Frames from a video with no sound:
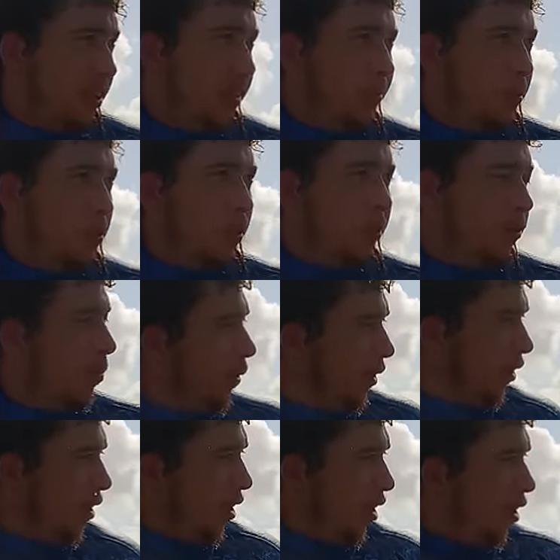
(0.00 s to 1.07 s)
is getting worse,
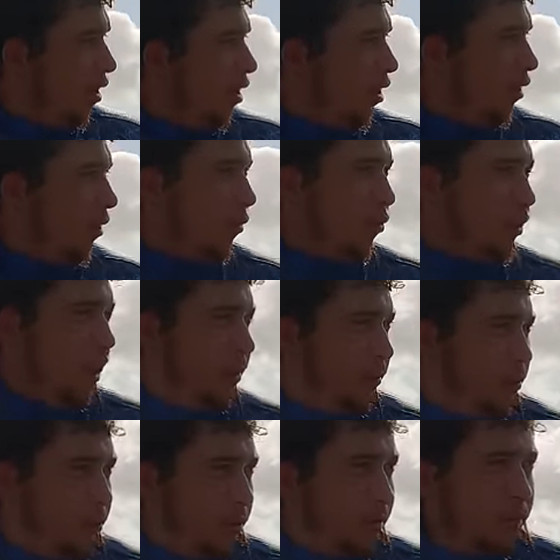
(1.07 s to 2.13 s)
but the
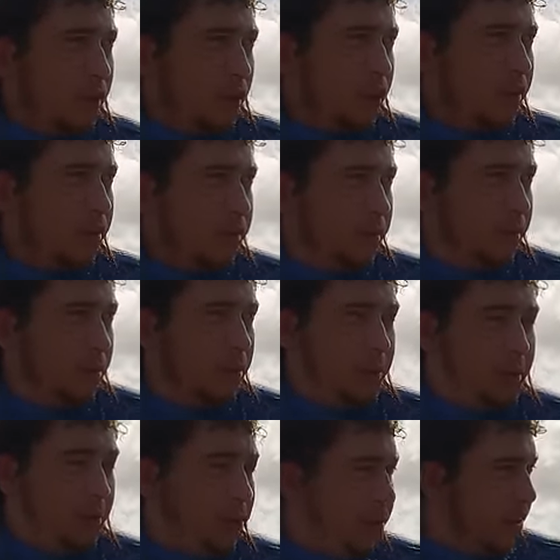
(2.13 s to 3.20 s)
same sort of right
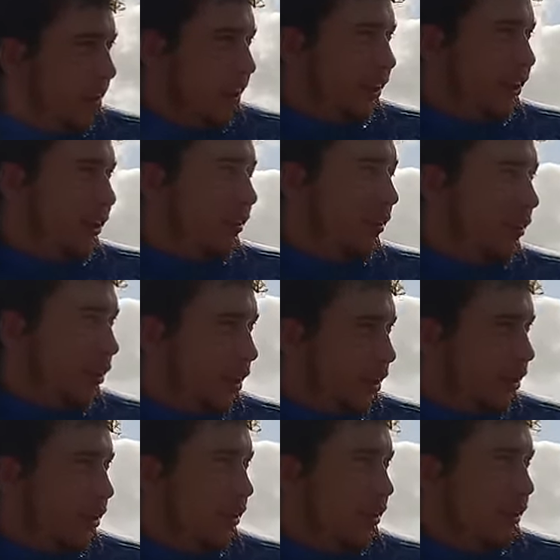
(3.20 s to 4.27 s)
between the edge and the
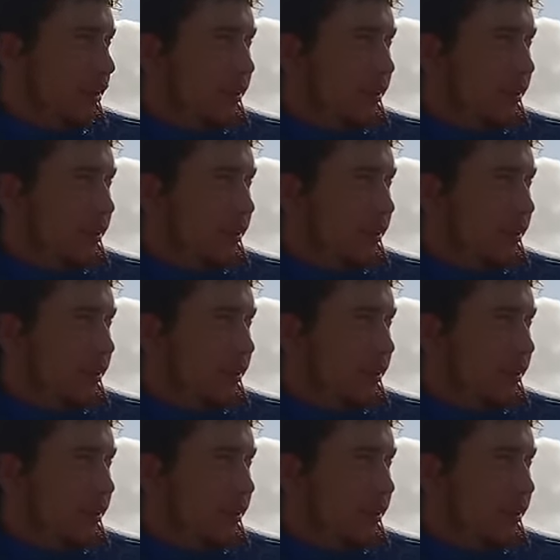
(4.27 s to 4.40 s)
line,